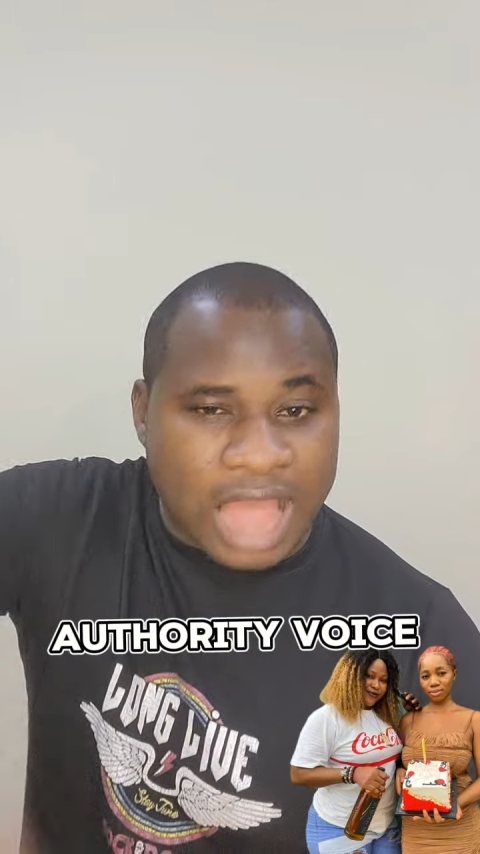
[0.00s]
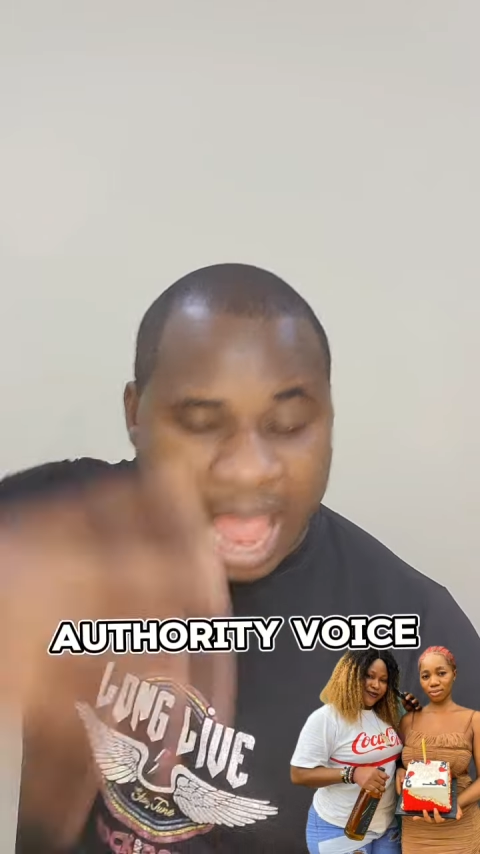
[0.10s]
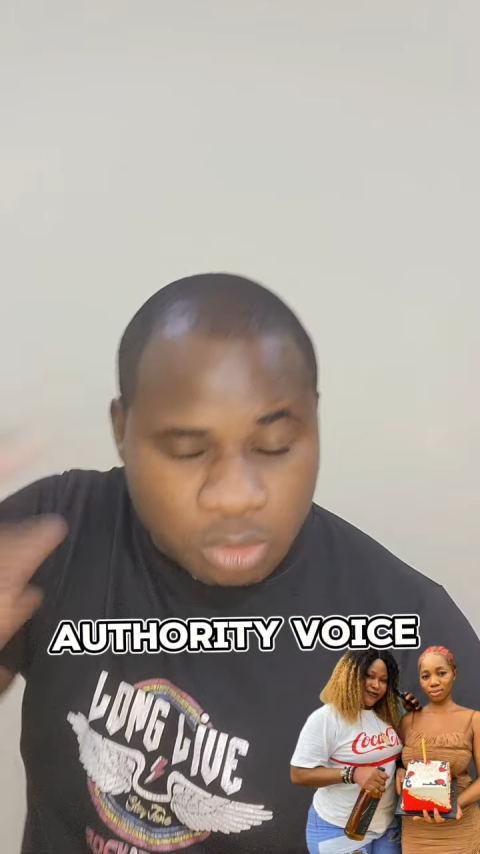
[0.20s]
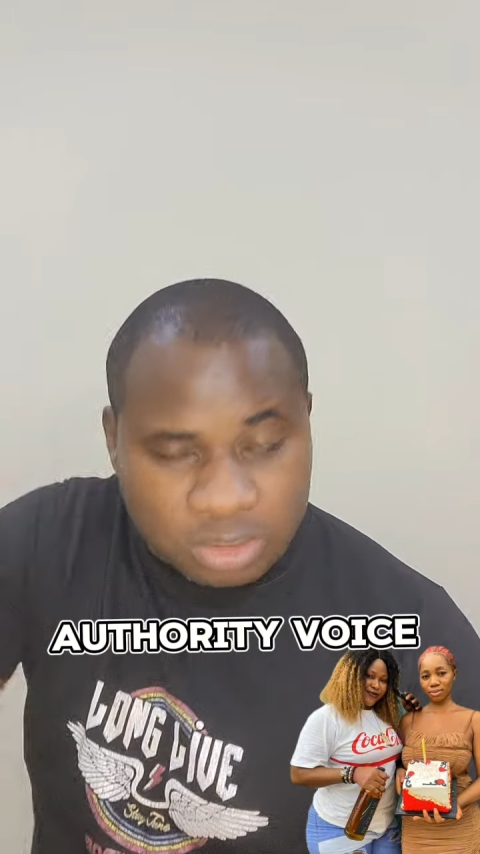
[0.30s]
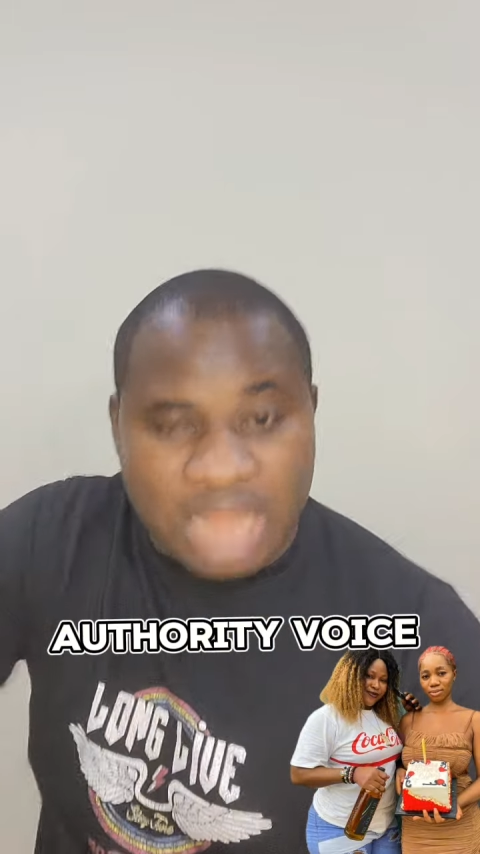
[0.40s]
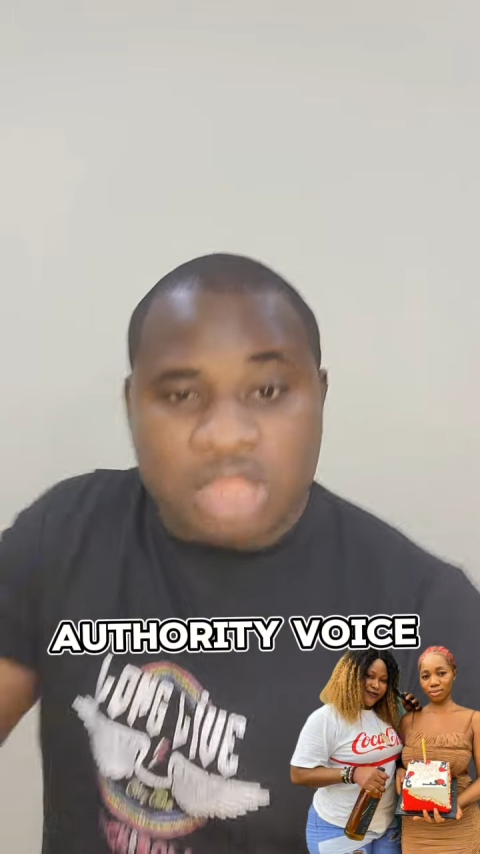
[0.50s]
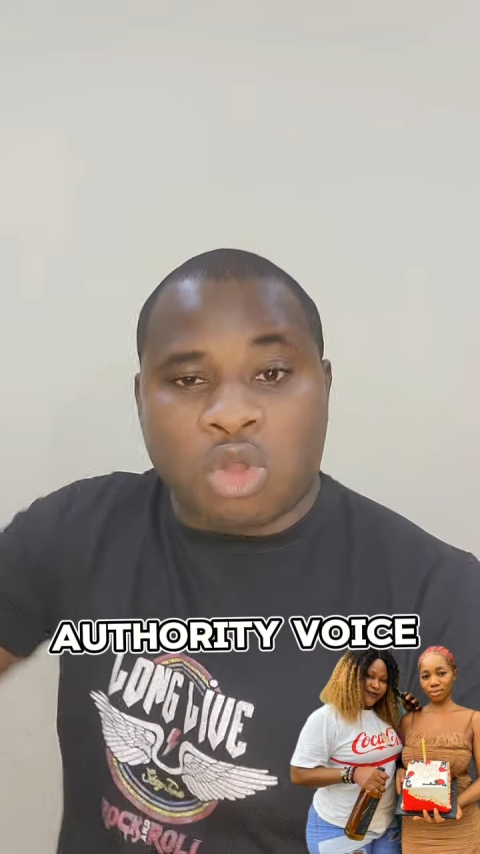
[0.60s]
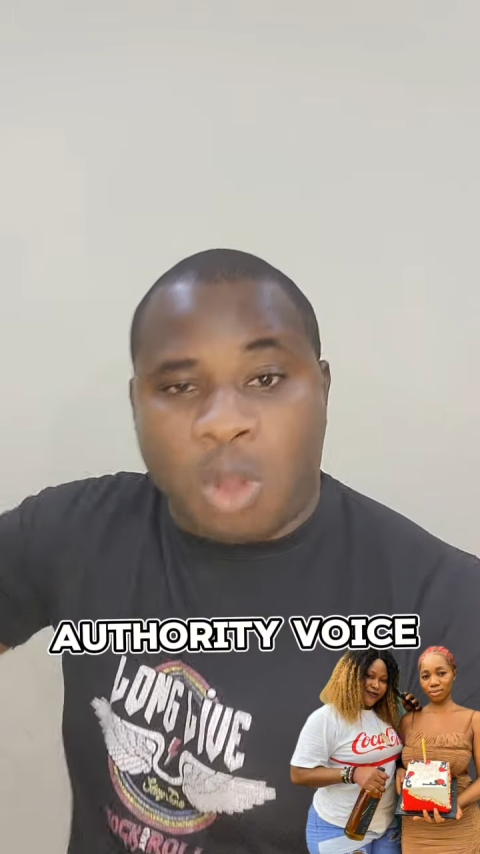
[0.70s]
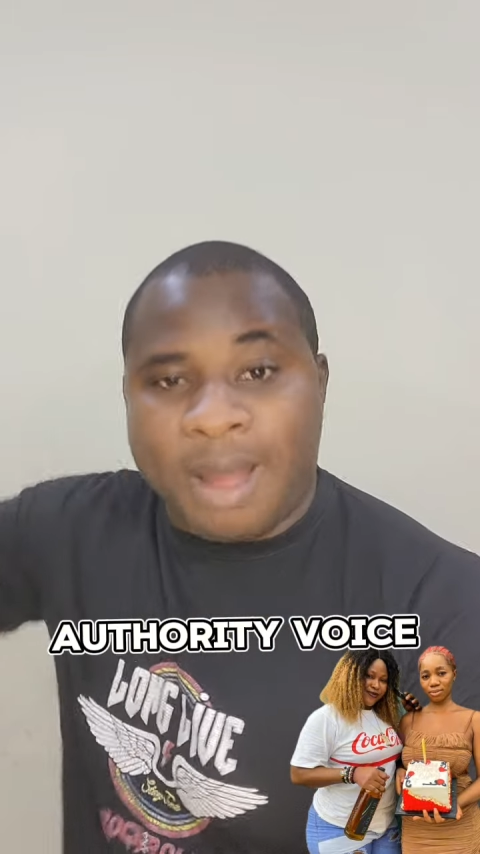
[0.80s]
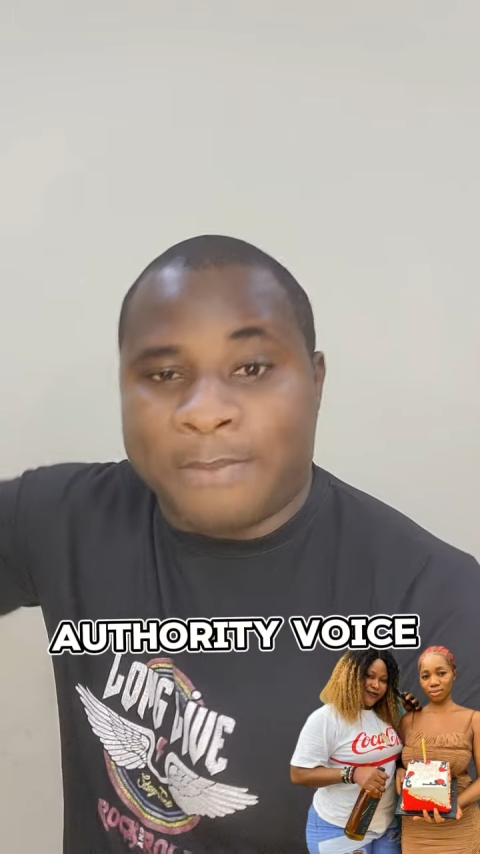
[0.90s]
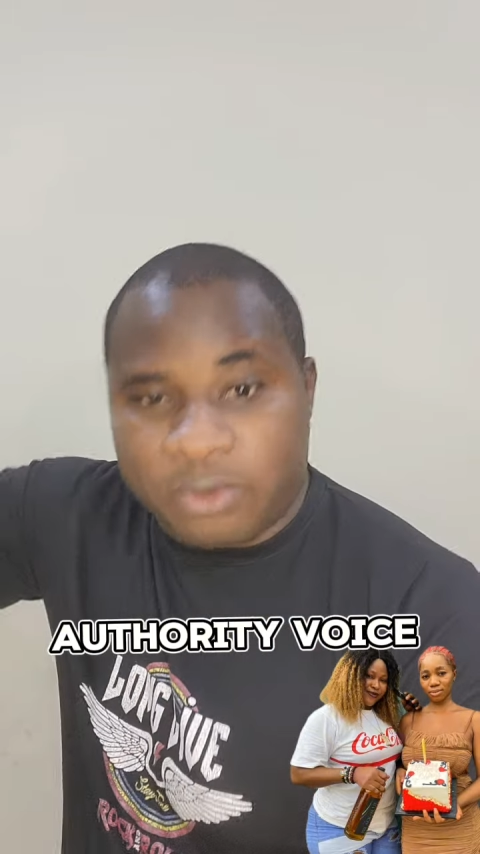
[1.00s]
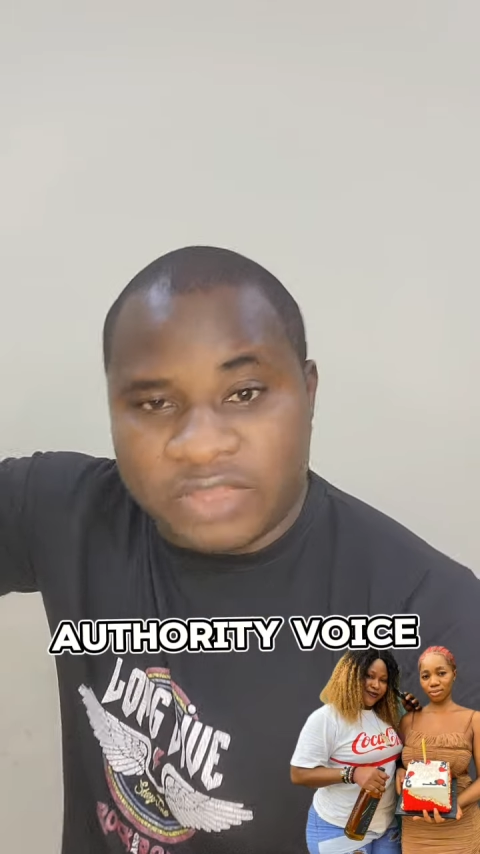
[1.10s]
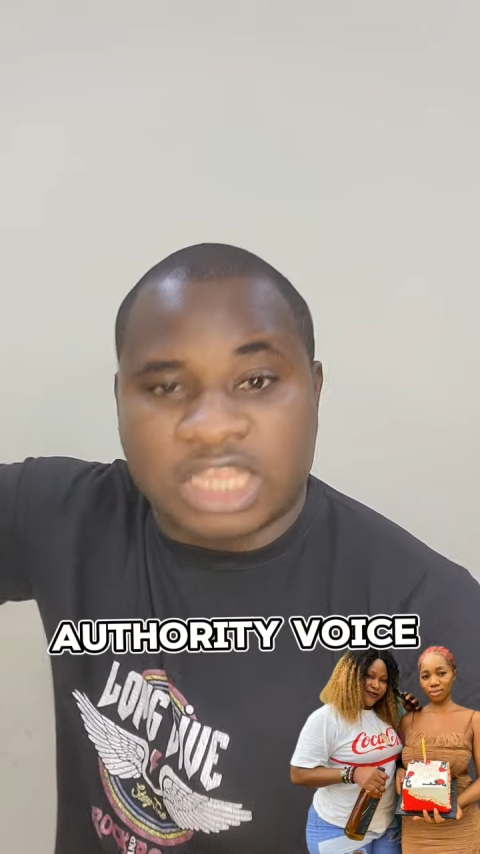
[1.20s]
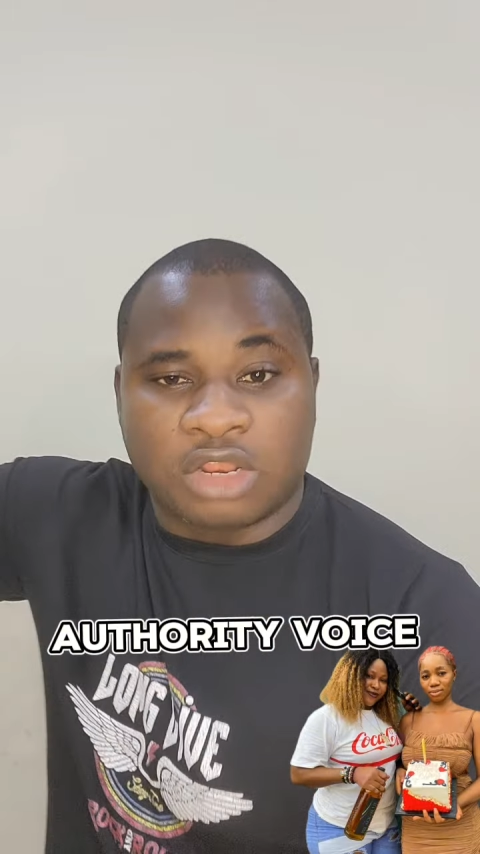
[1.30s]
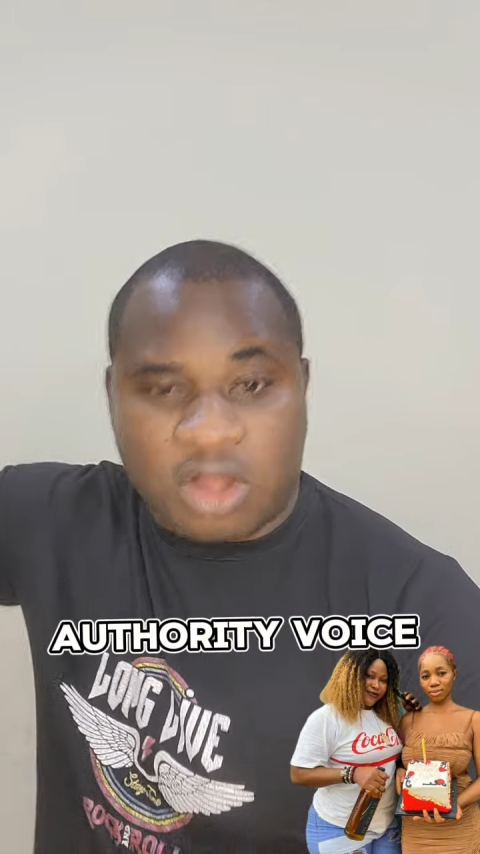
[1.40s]
Are you ready to come and
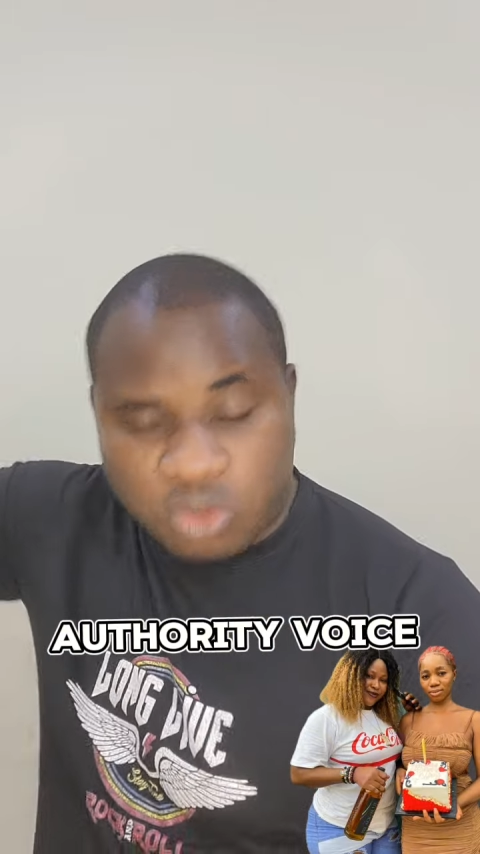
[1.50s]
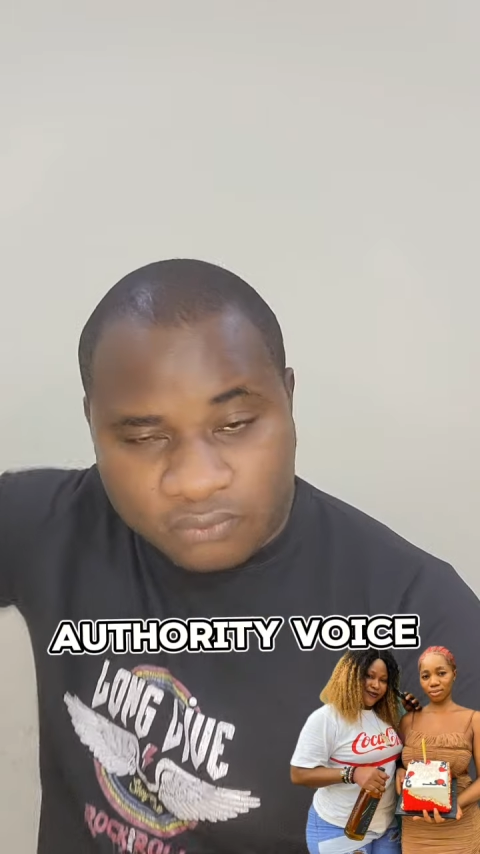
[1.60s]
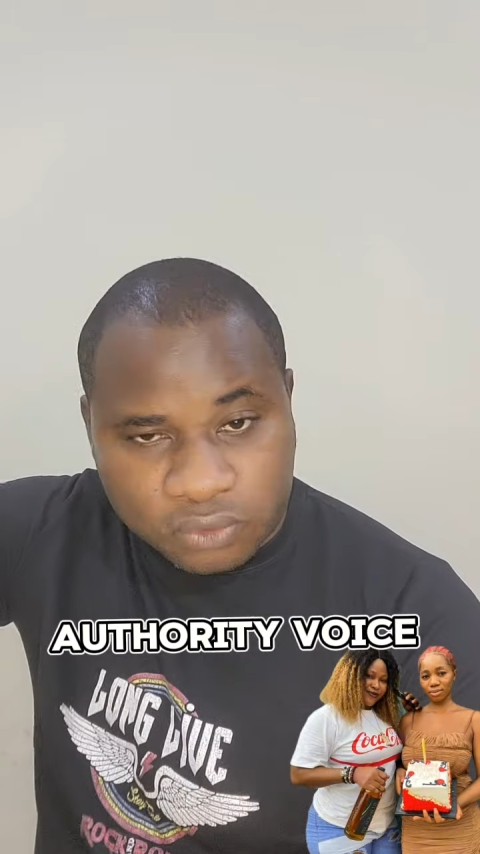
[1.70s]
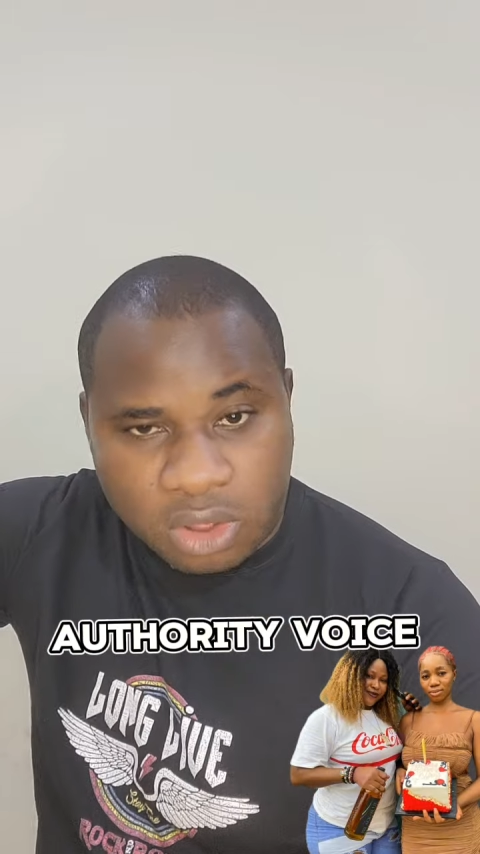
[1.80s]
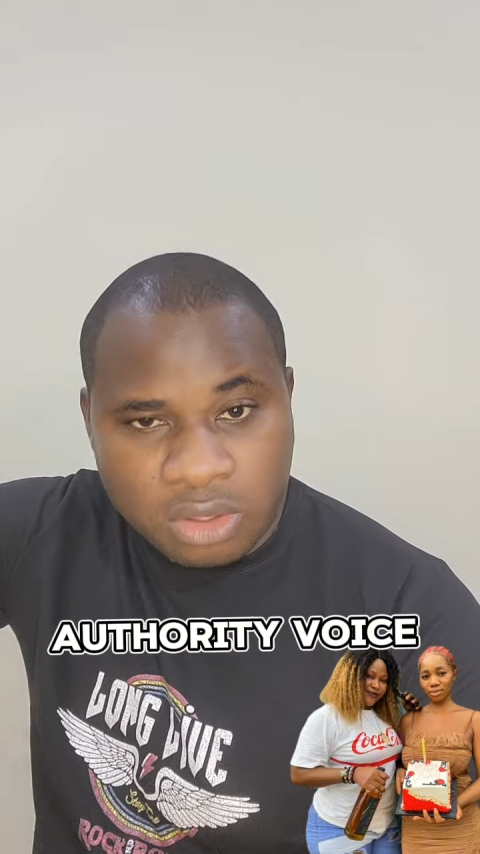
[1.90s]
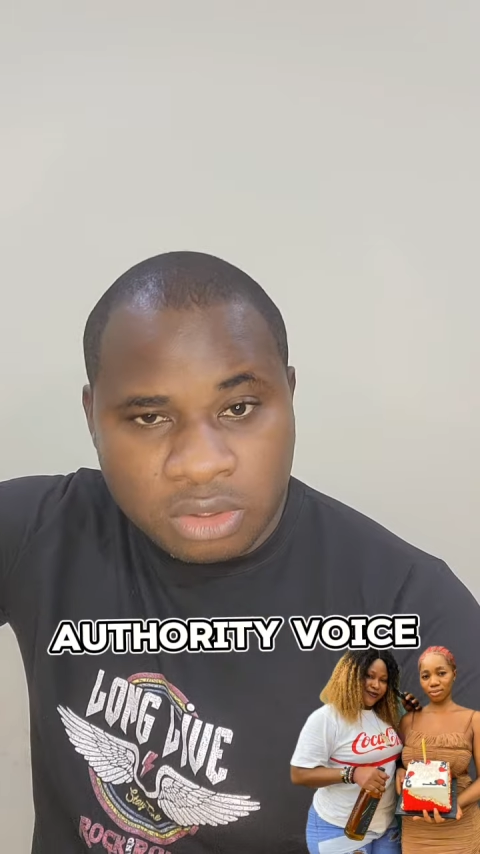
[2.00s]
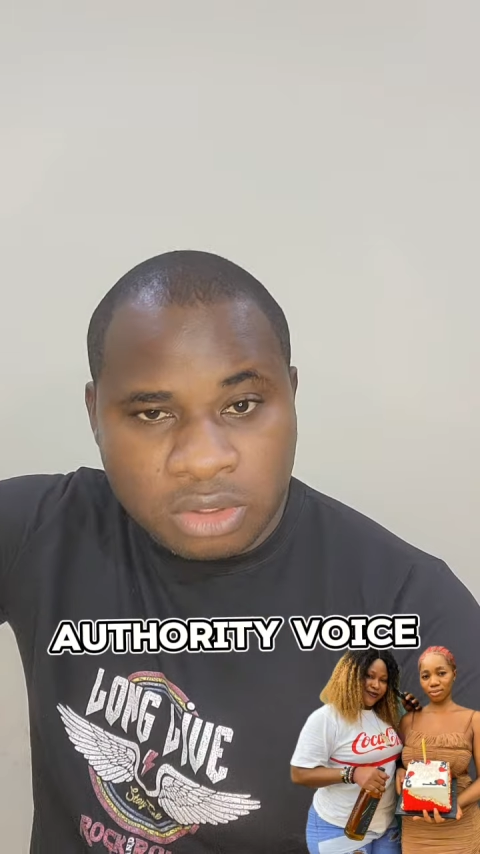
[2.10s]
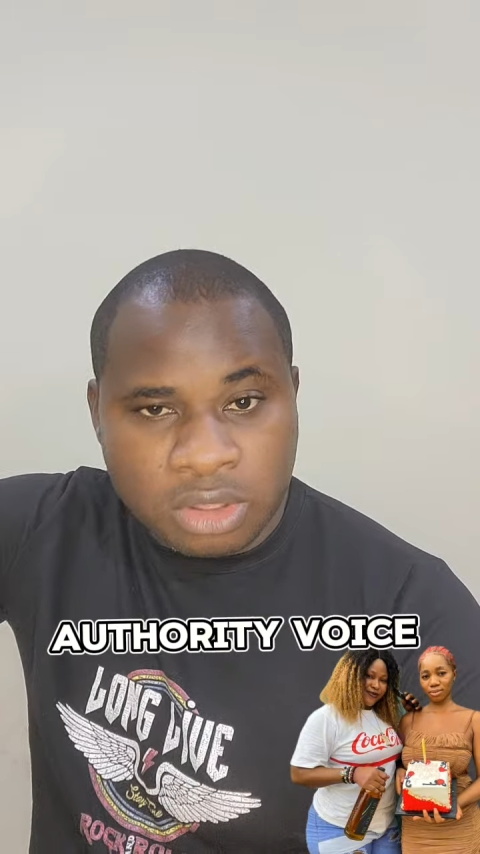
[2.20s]
prove it in the court of law?